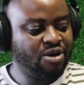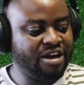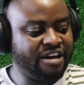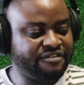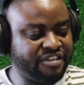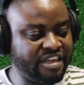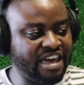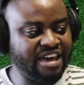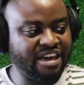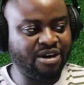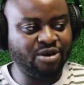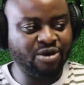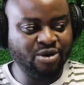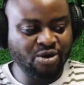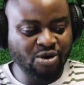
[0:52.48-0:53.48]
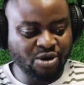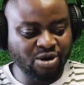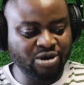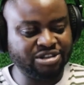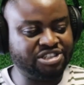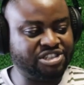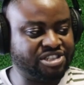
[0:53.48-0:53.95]
if they're
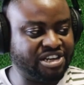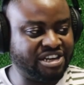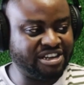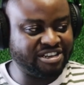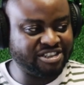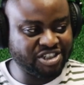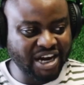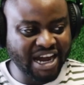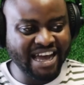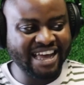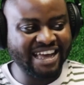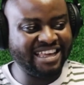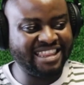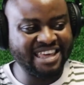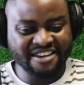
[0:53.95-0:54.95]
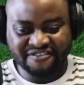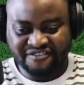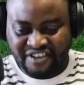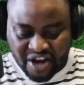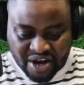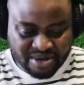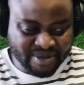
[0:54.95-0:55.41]
all just going to try their
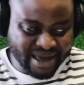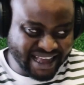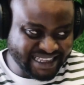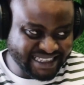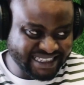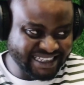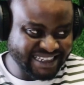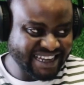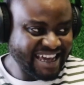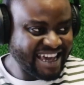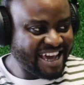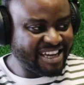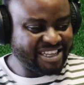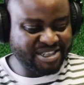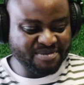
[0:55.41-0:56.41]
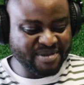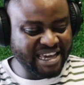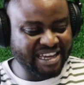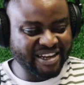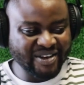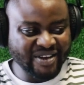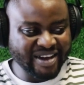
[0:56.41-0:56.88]
very best to make
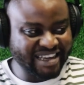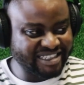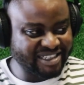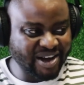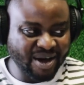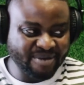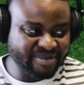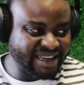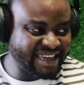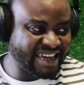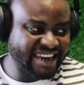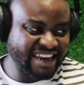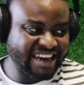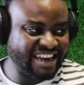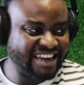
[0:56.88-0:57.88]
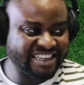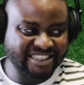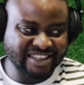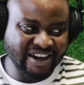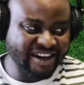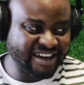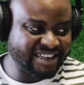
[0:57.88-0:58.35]
it look as complicated and as
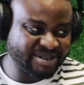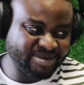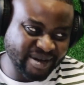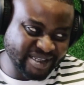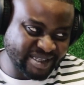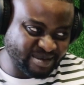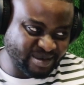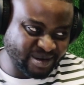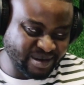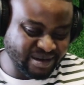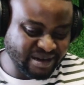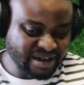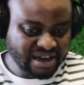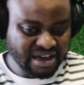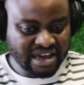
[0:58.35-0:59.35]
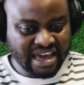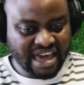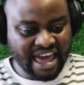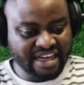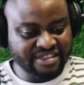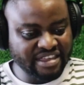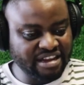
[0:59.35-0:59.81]
hard as possible,
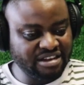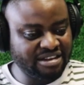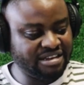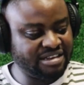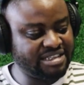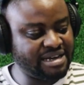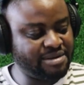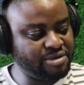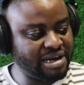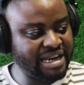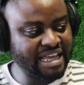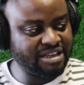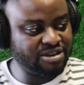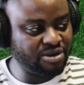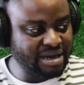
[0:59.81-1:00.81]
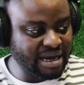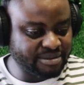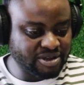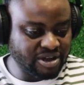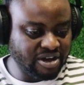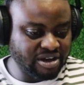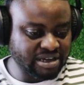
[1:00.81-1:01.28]
and then someone like you
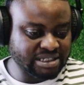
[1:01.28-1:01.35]
comes along